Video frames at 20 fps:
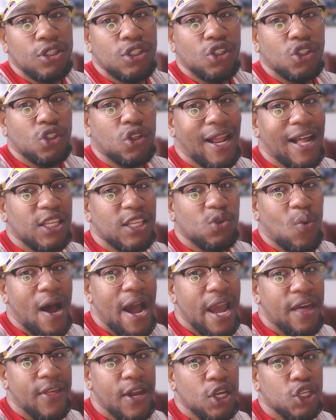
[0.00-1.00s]
So that's
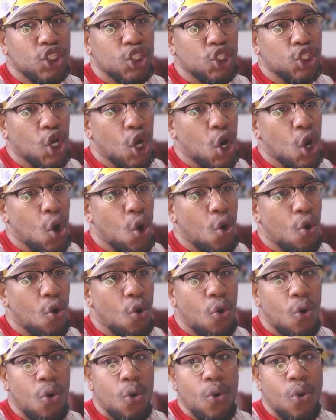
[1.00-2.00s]
why there's
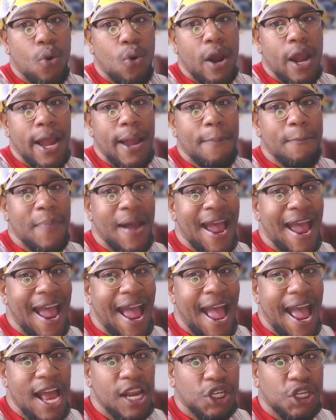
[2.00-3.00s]
no
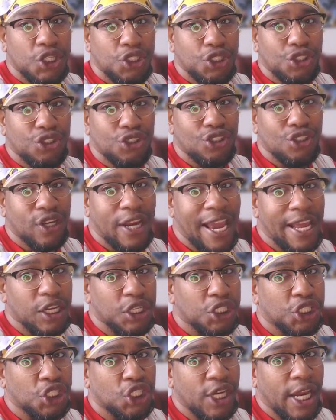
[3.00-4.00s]
mash and
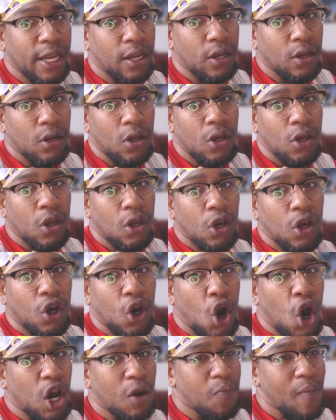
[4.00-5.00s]
shit
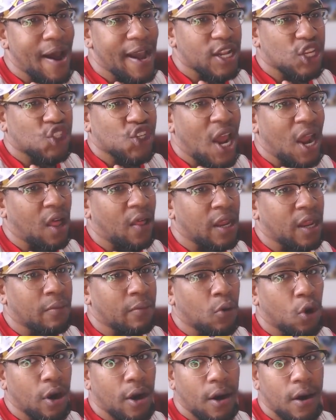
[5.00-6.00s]
on my channel
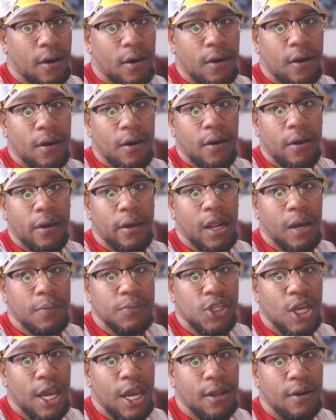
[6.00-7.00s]
anymore. You know what I'm
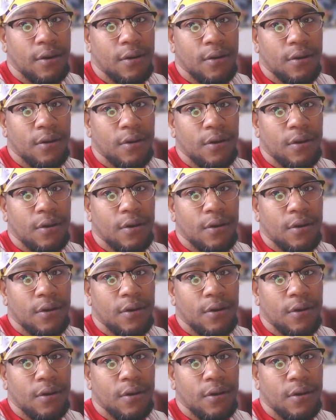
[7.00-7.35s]
saying?